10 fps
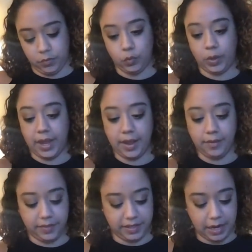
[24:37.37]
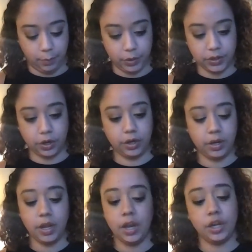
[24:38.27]
We have the Temperance card.
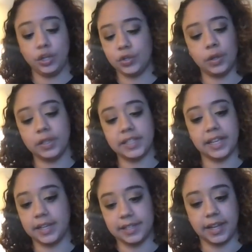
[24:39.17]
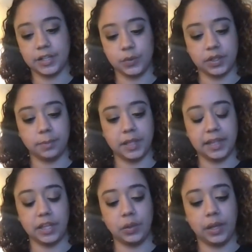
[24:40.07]
Your soul is at ease, guys, with something
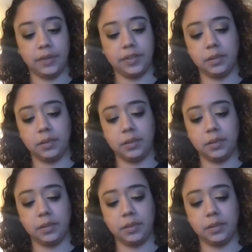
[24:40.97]
that you left.